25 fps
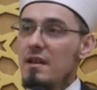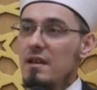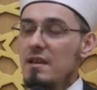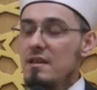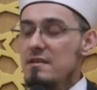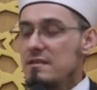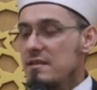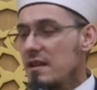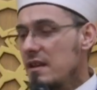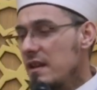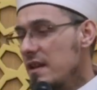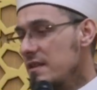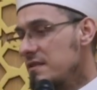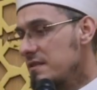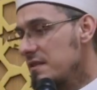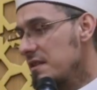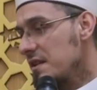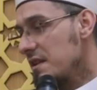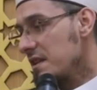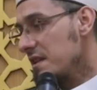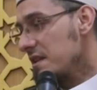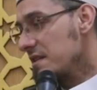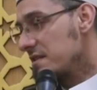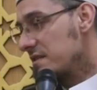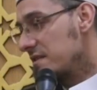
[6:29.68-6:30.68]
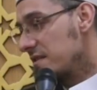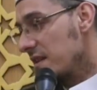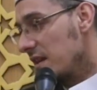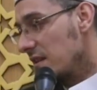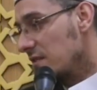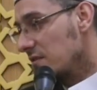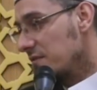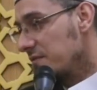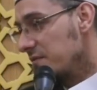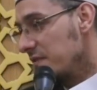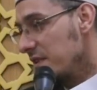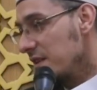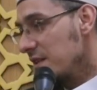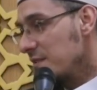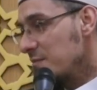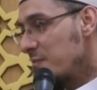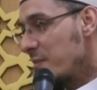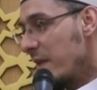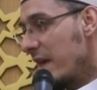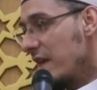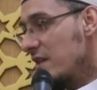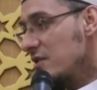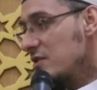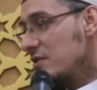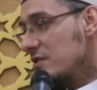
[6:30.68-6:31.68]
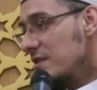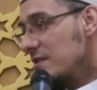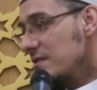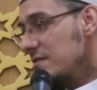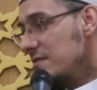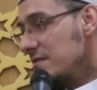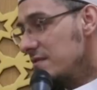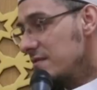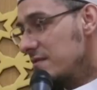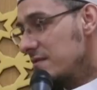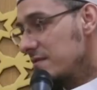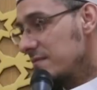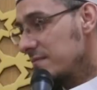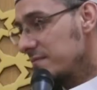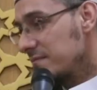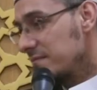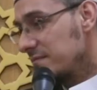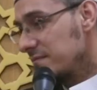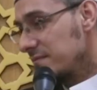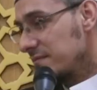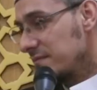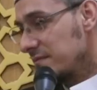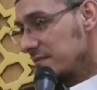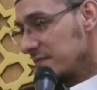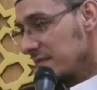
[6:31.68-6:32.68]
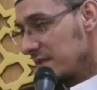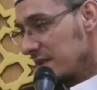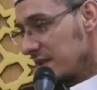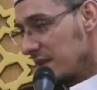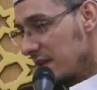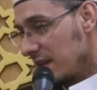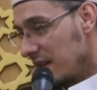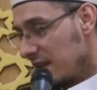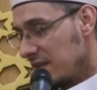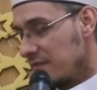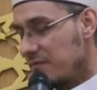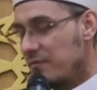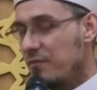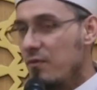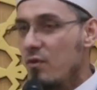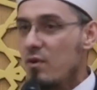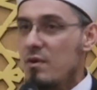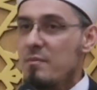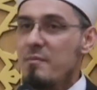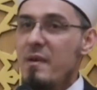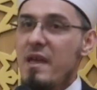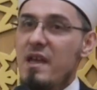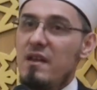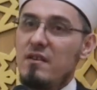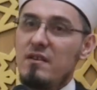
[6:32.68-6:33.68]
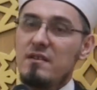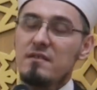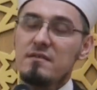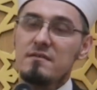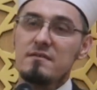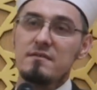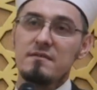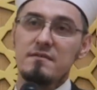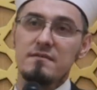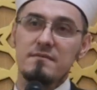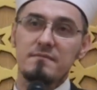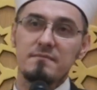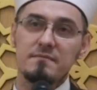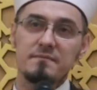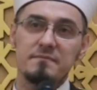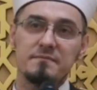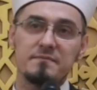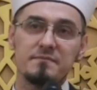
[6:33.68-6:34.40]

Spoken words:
is a lesson in itself in patience and forbearance.